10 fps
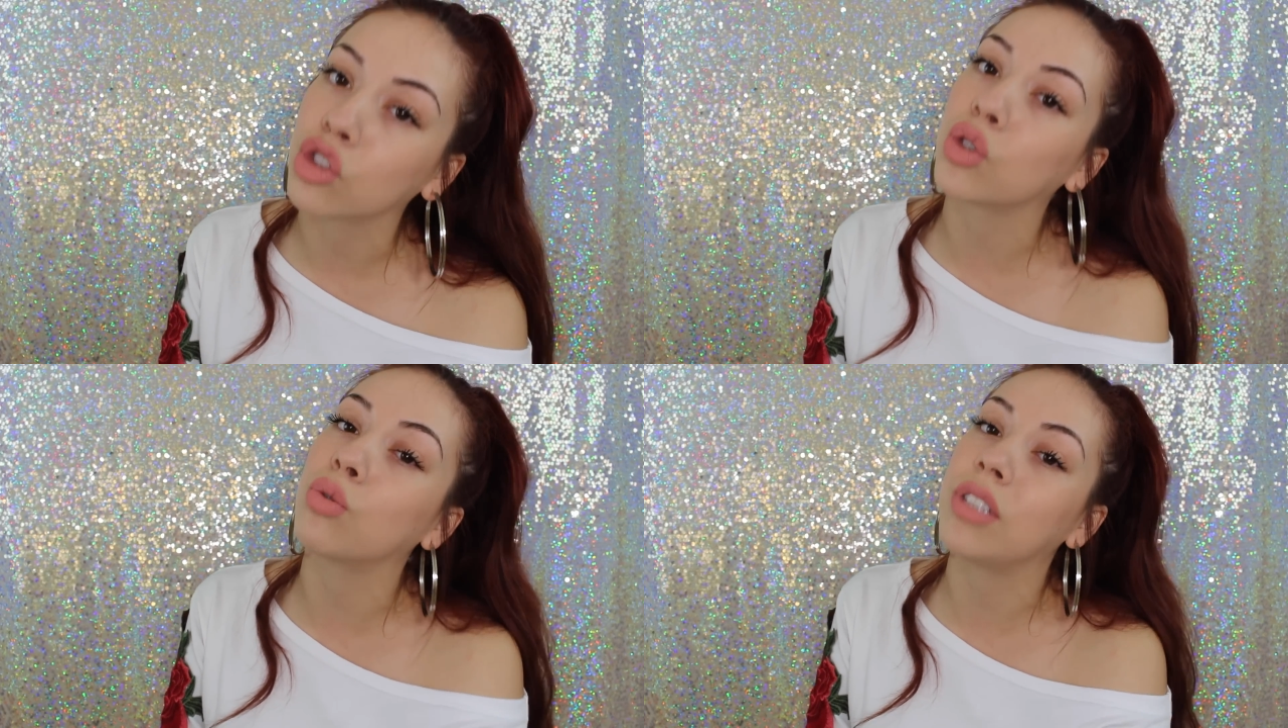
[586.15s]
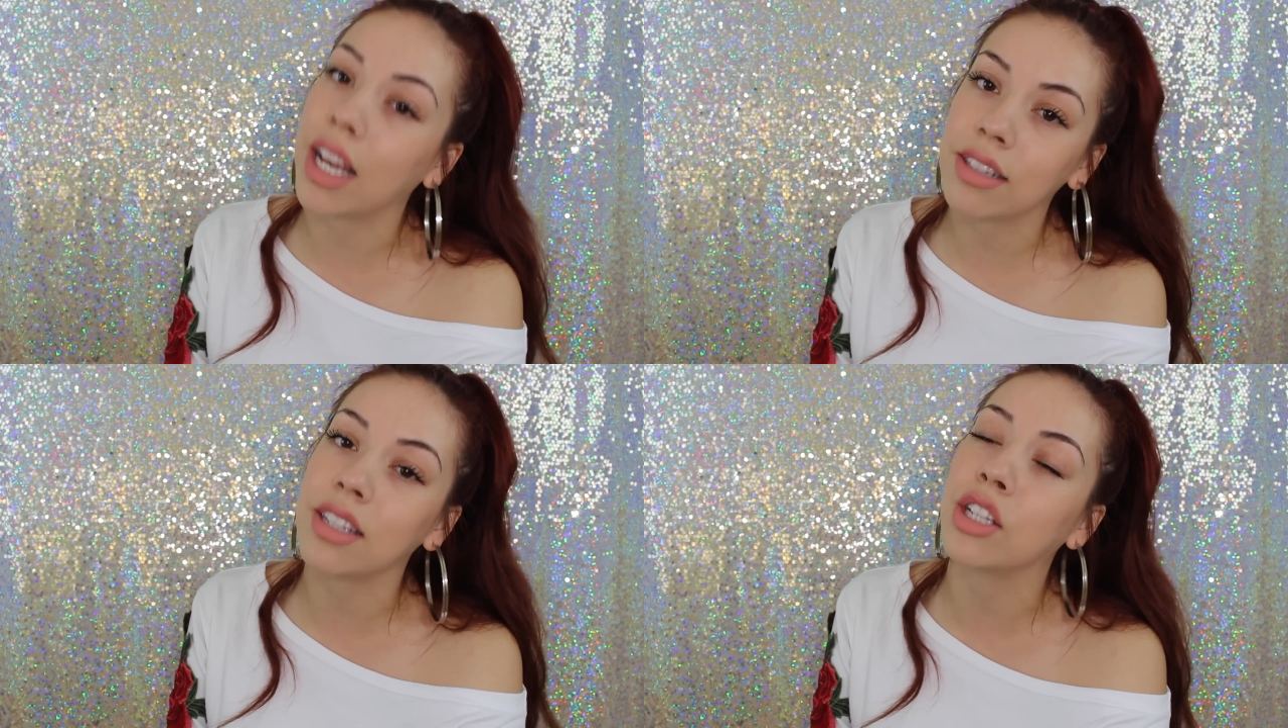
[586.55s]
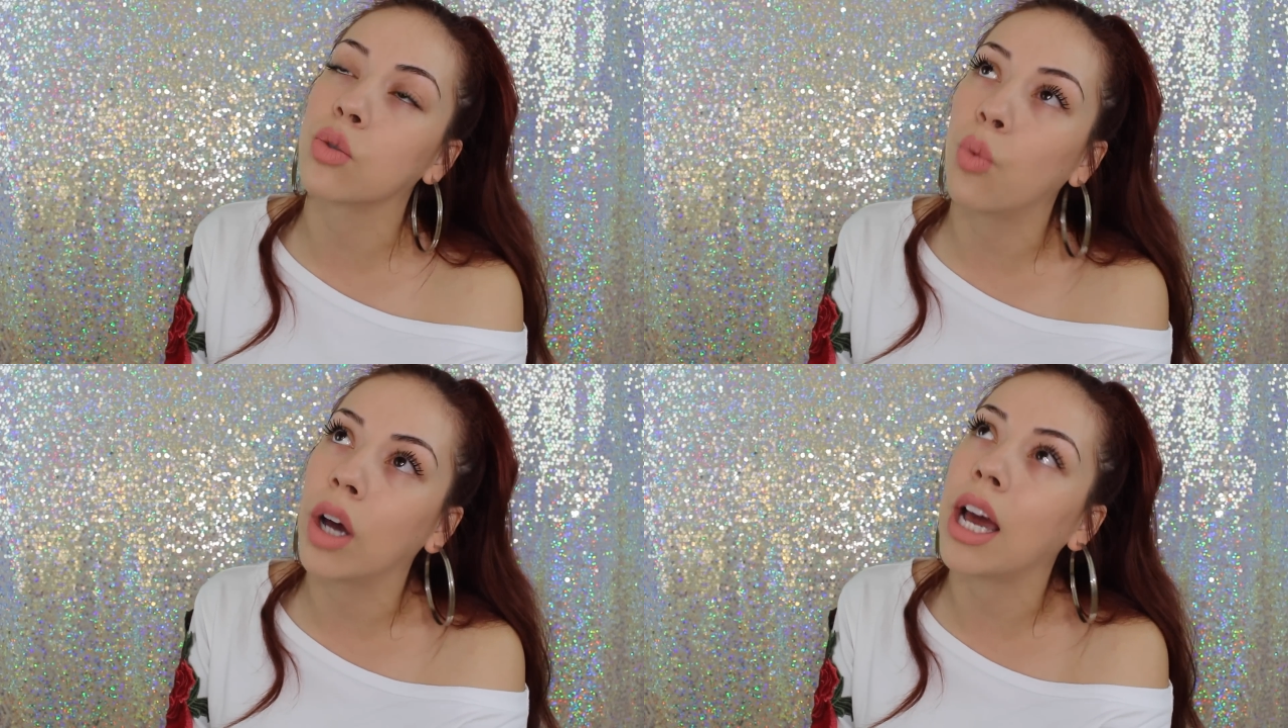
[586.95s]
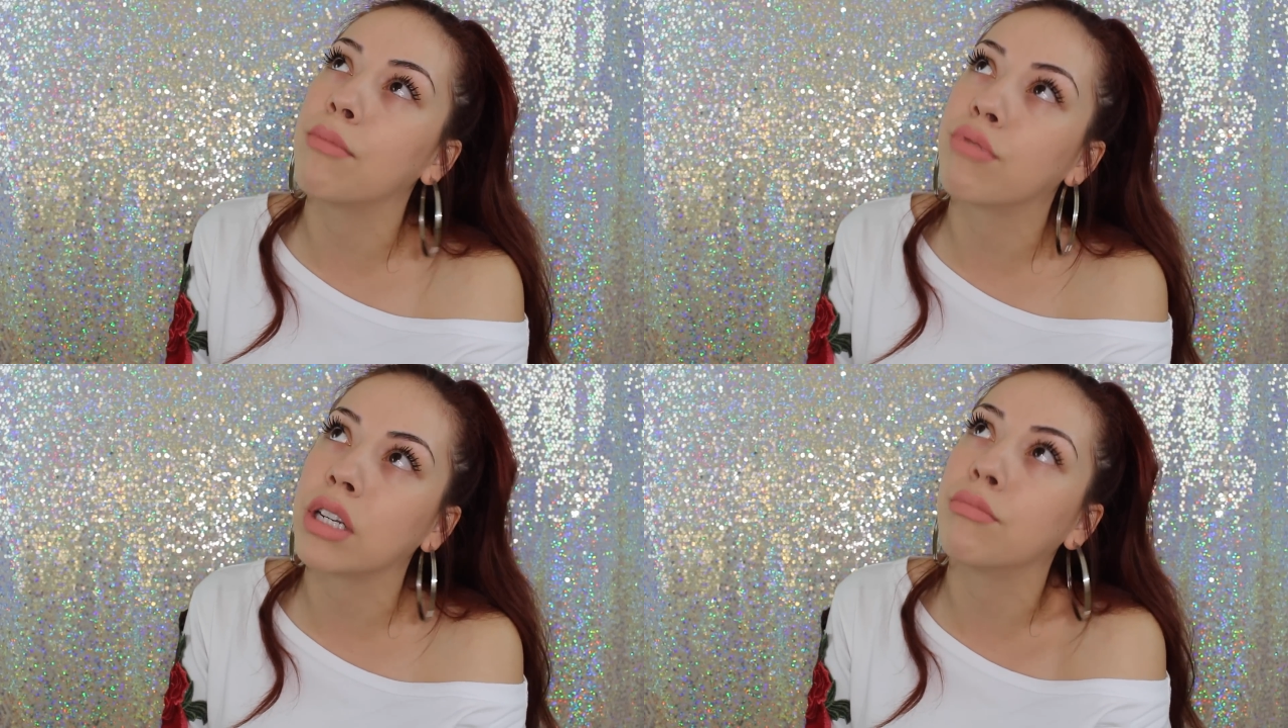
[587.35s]
So dancing is what
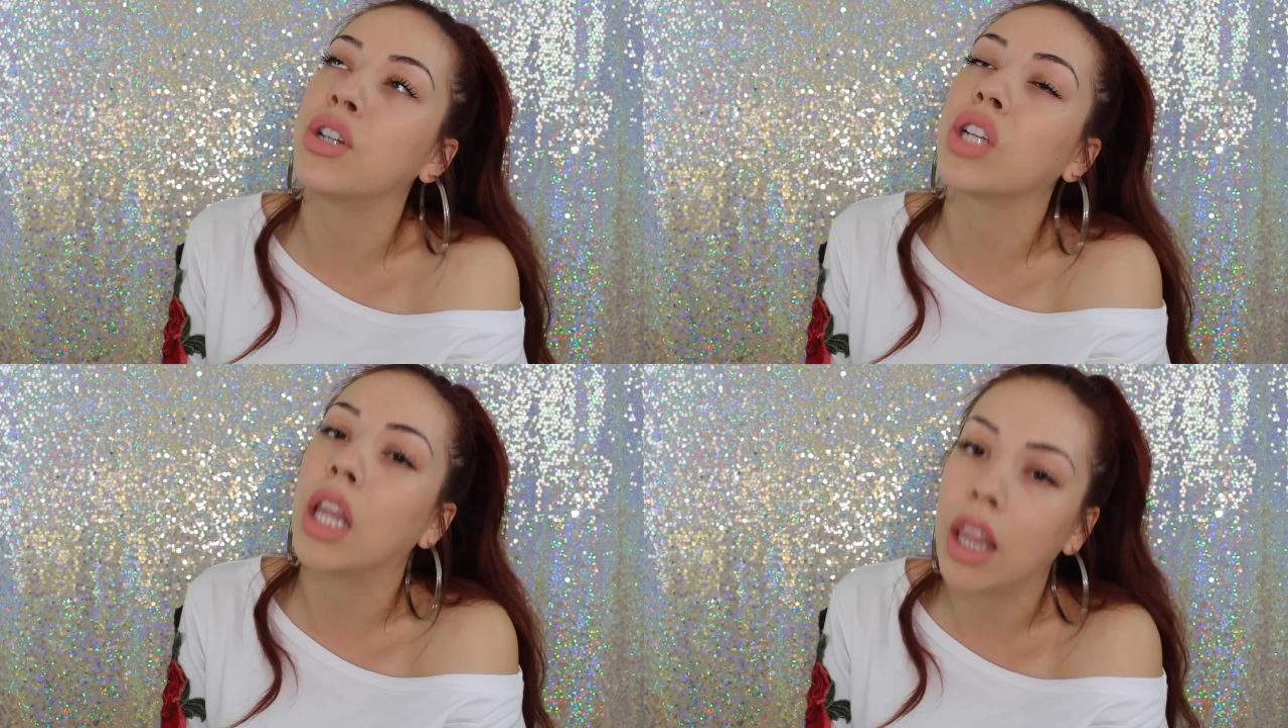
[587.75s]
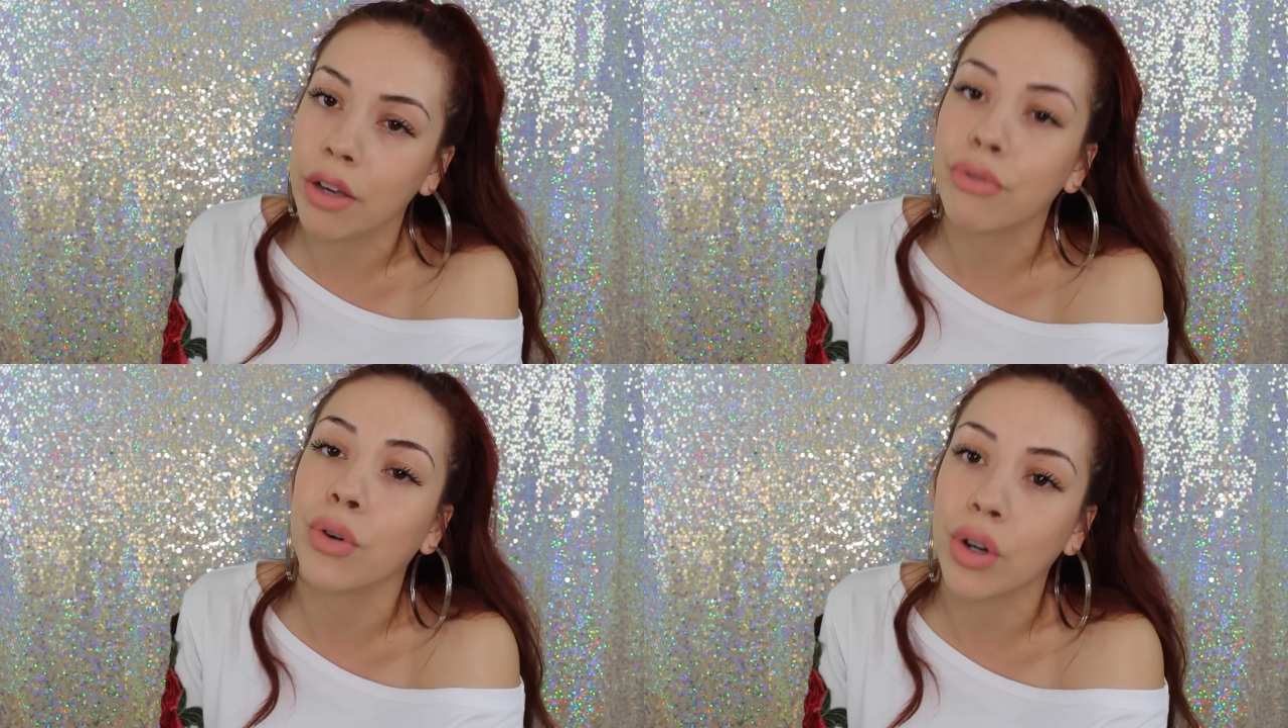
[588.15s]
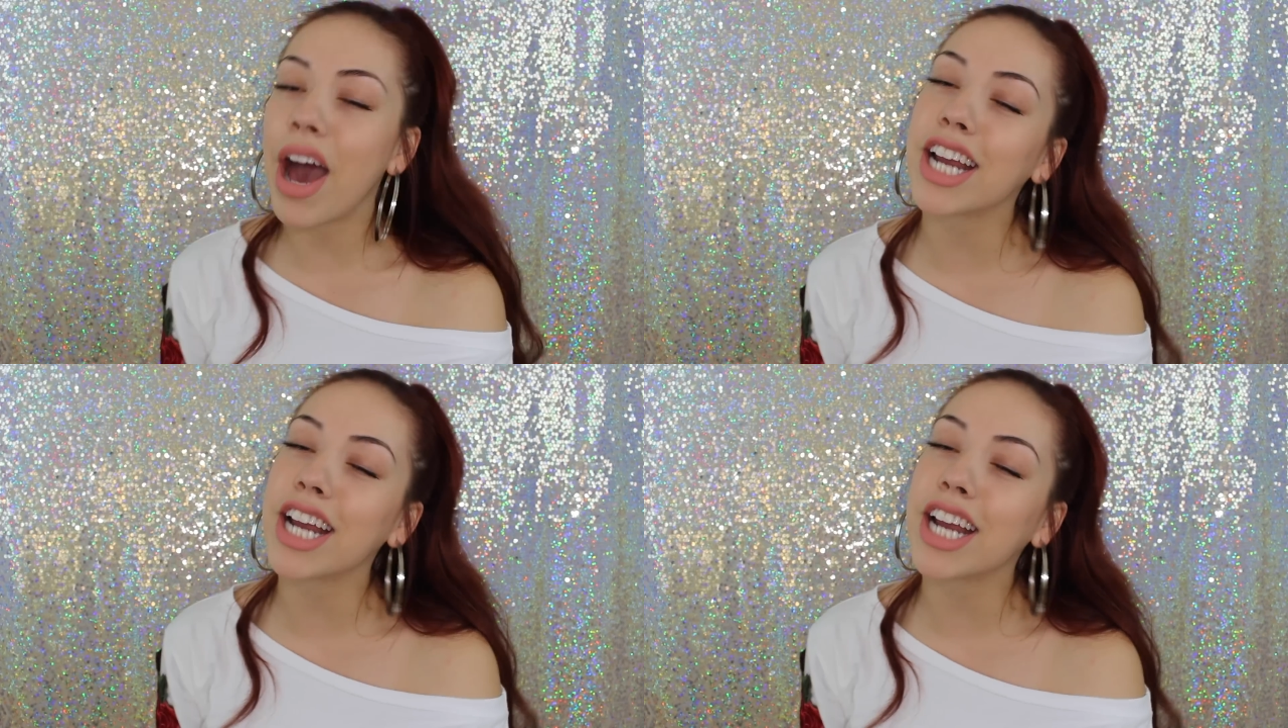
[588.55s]
I pretty much live for.